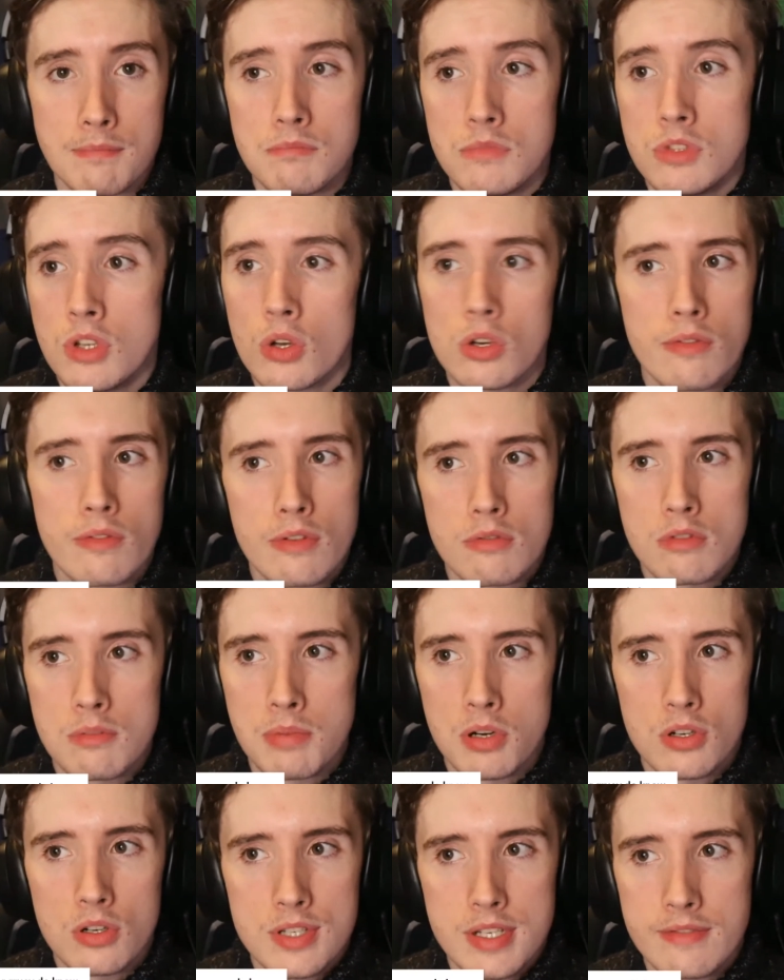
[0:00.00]
None of the
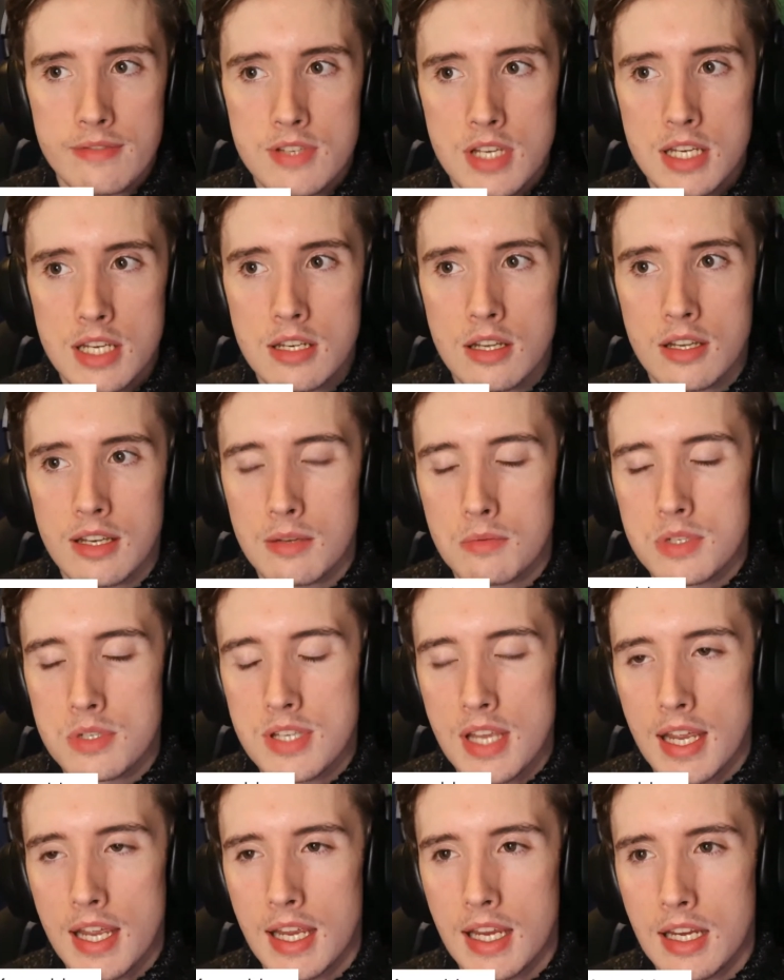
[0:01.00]
reports I've seen, and it was
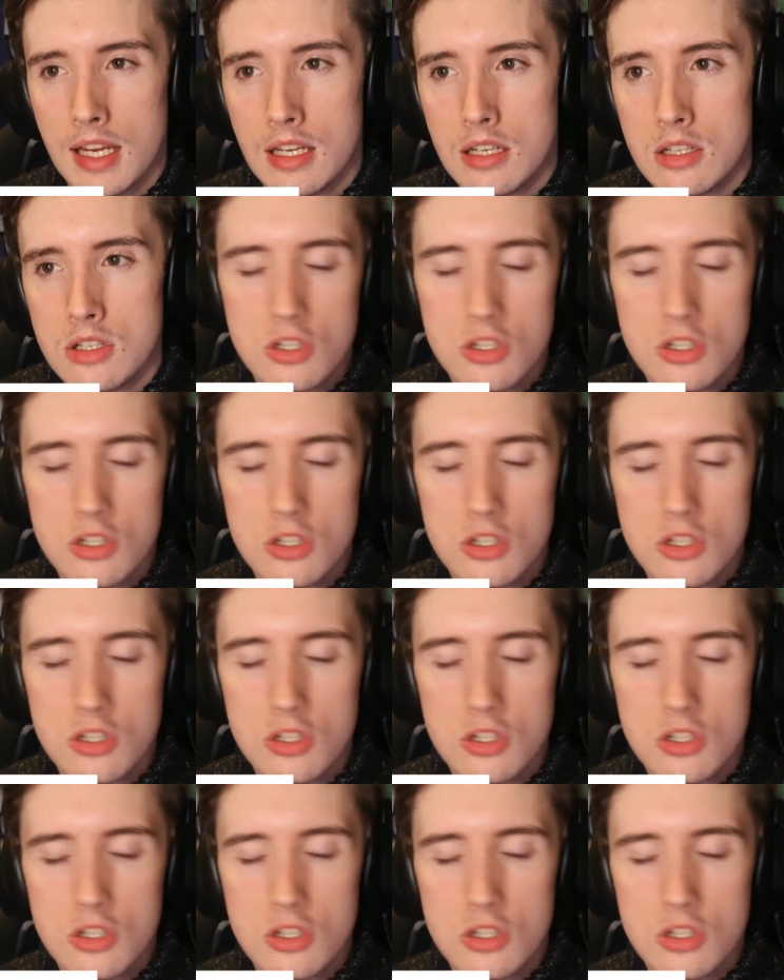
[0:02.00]
a